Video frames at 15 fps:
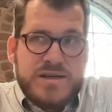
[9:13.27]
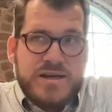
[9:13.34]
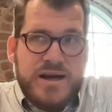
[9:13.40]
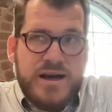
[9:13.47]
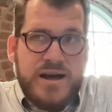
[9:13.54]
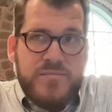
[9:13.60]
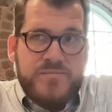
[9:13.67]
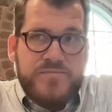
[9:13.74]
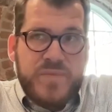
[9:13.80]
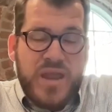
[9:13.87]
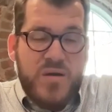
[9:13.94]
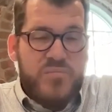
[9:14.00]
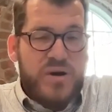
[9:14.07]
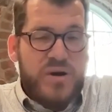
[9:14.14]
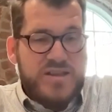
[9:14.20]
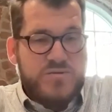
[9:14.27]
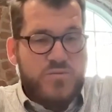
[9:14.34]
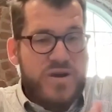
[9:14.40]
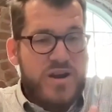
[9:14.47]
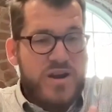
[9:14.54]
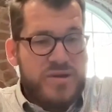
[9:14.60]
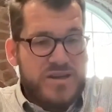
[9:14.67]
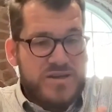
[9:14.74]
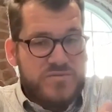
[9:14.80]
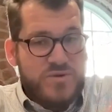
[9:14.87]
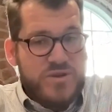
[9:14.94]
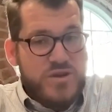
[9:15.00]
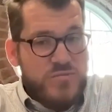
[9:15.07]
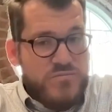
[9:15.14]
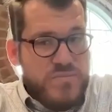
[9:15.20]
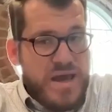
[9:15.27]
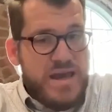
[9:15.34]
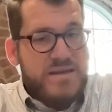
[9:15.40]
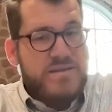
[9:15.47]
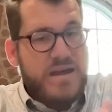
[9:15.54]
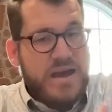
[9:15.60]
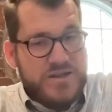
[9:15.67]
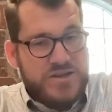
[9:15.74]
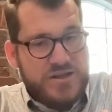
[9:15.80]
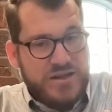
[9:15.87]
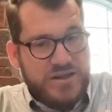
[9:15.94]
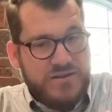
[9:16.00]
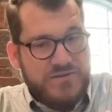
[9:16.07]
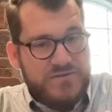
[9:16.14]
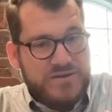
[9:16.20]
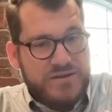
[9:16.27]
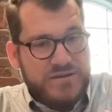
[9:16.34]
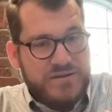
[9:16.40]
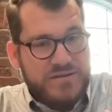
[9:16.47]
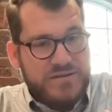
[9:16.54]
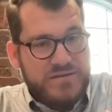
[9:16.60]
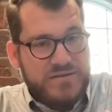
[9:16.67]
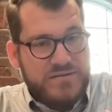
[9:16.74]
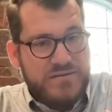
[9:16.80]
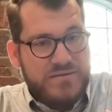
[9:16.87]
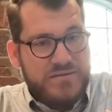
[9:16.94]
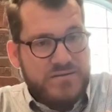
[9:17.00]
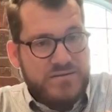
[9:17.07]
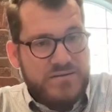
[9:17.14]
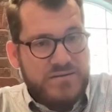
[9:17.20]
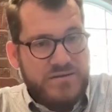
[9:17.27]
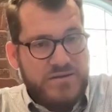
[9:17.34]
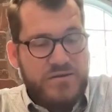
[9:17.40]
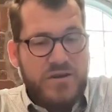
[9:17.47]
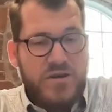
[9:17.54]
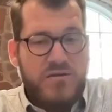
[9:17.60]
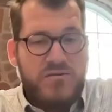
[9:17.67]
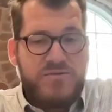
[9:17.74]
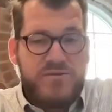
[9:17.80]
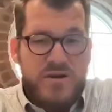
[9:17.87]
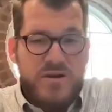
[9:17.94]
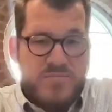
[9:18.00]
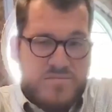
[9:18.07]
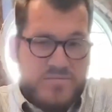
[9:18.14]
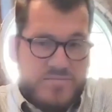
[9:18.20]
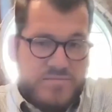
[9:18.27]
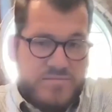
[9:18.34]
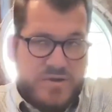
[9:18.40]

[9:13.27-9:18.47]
But it's weird because when you make that shift, you go from,